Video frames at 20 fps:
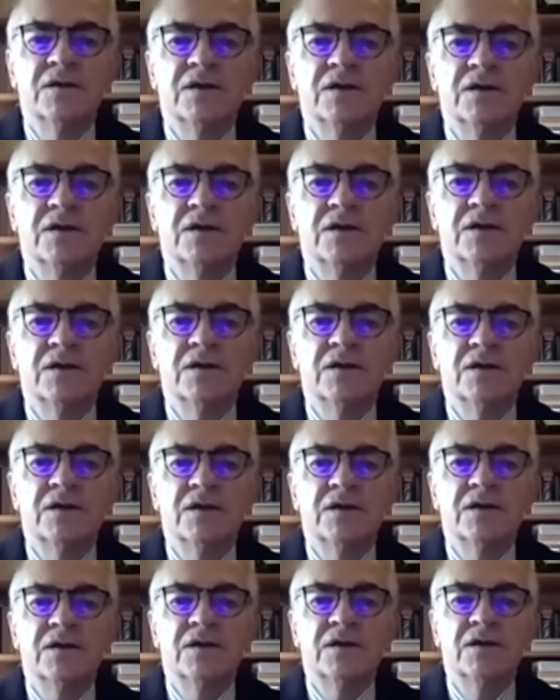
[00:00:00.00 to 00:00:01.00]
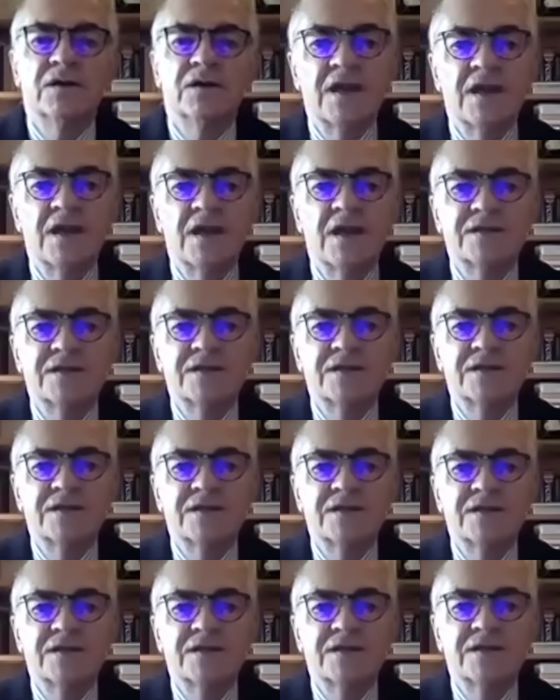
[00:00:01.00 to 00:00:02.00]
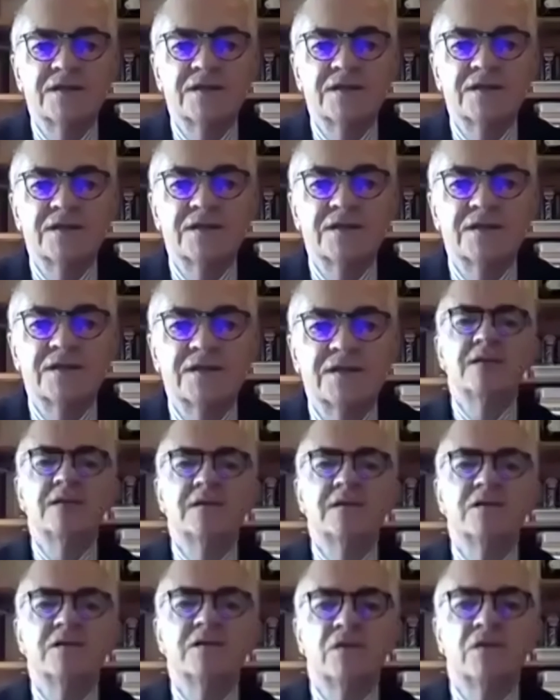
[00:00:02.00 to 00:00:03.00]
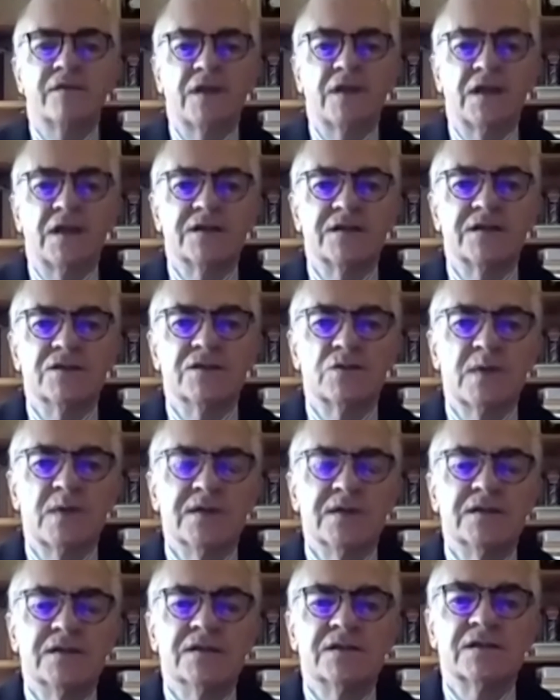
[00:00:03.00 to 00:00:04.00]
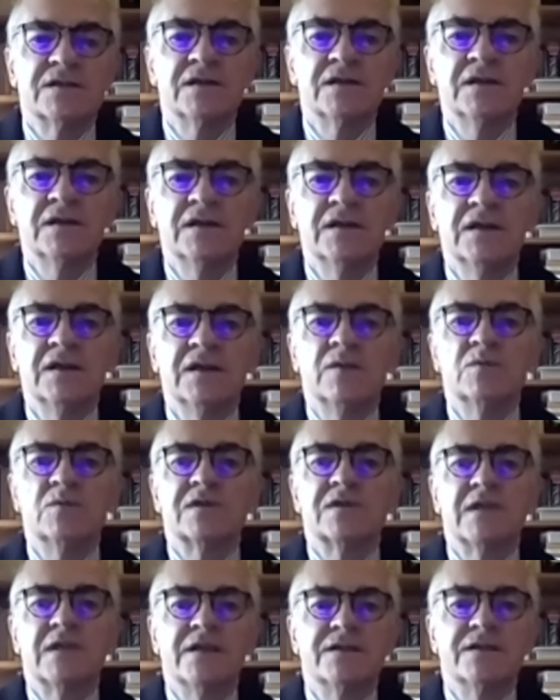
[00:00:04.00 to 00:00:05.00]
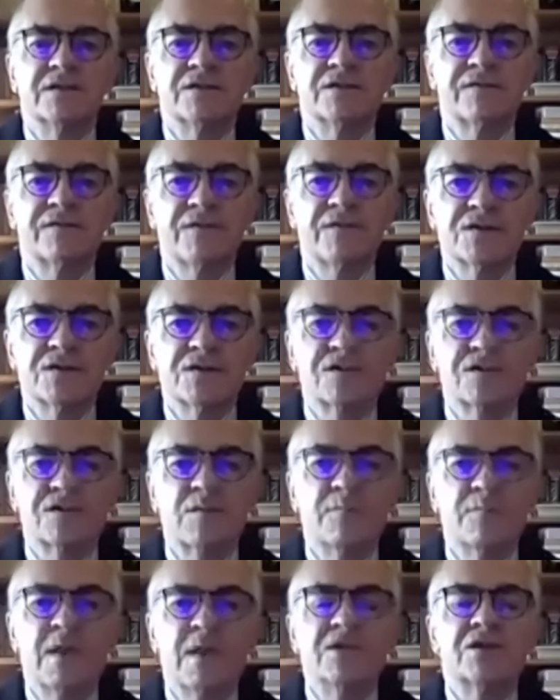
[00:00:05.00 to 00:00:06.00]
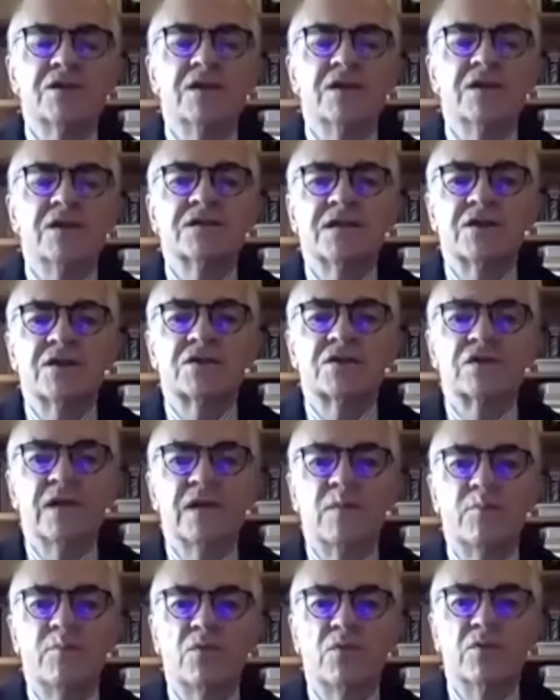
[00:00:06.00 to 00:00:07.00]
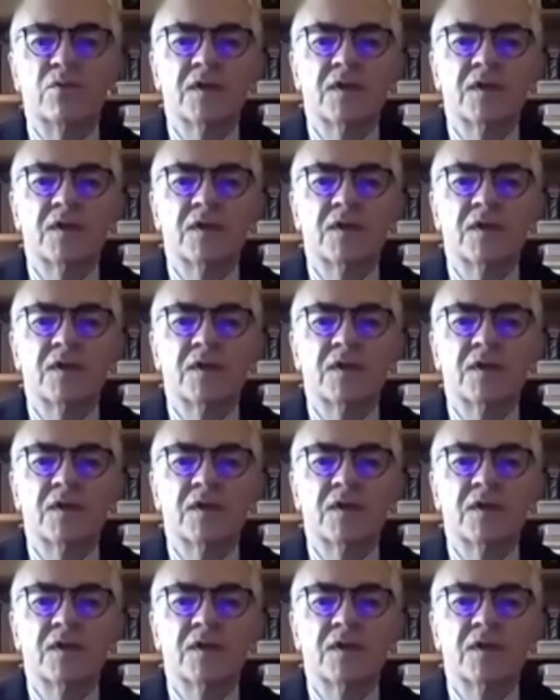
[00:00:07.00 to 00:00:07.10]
Opened in the early 1900s and expanded during the 1920s, it was London's first major international airport.